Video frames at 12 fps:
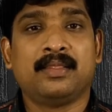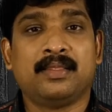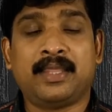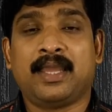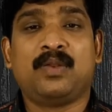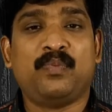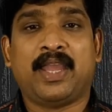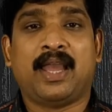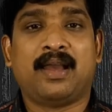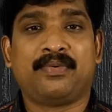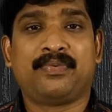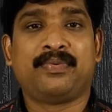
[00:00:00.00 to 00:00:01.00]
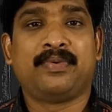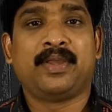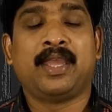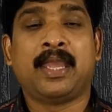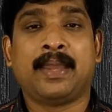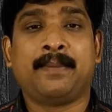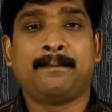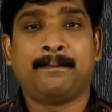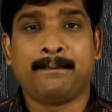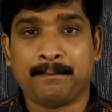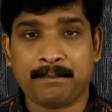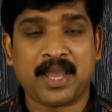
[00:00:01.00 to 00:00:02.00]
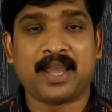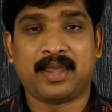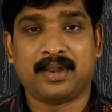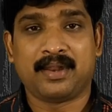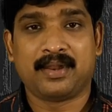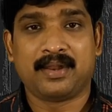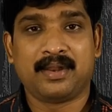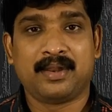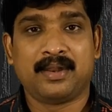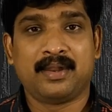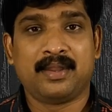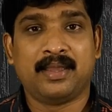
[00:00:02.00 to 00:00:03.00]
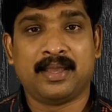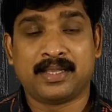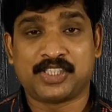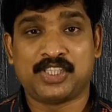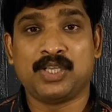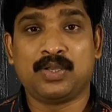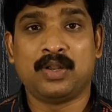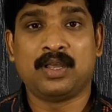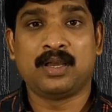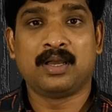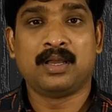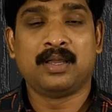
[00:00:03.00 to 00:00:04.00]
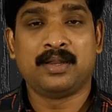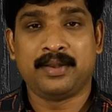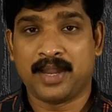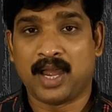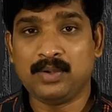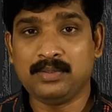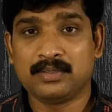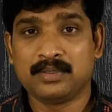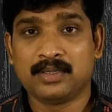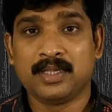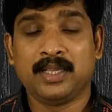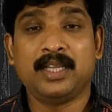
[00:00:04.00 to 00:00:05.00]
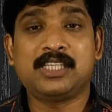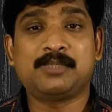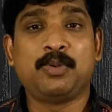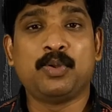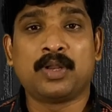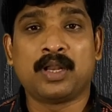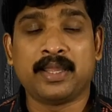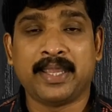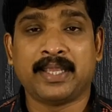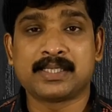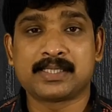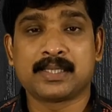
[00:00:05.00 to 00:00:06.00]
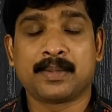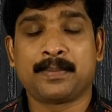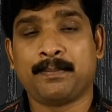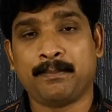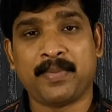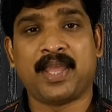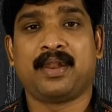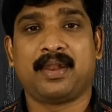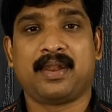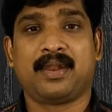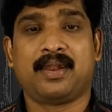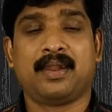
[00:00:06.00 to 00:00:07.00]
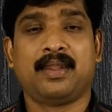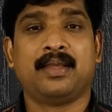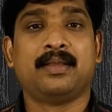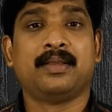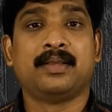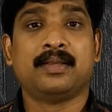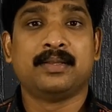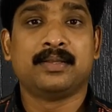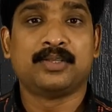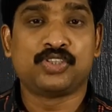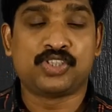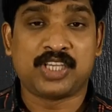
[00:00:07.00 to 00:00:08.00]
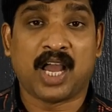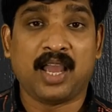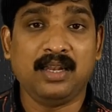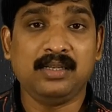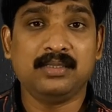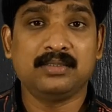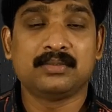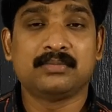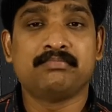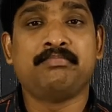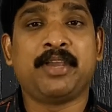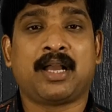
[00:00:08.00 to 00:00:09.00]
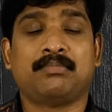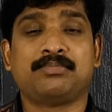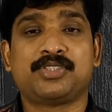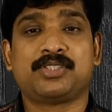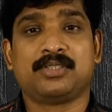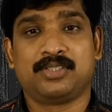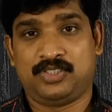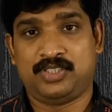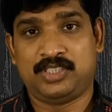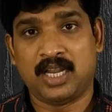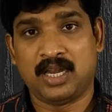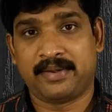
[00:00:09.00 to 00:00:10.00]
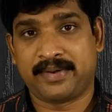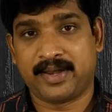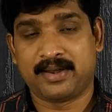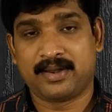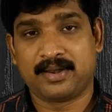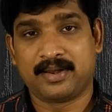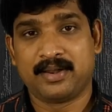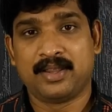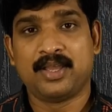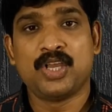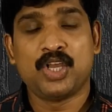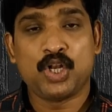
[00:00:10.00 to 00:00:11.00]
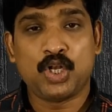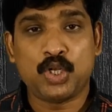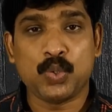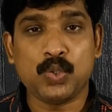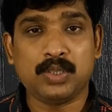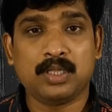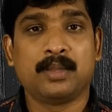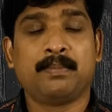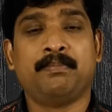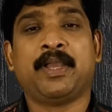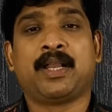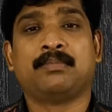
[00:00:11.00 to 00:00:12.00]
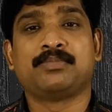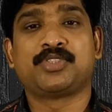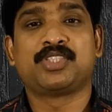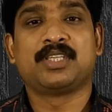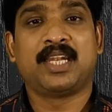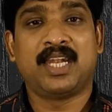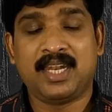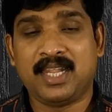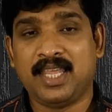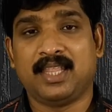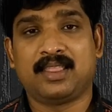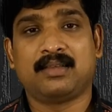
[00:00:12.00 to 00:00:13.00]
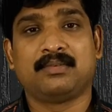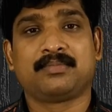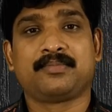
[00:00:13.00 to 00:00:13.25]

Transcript: Then we have a man, a singular noun. Its plural is men. Child becomes children. Tooth becomes teeth.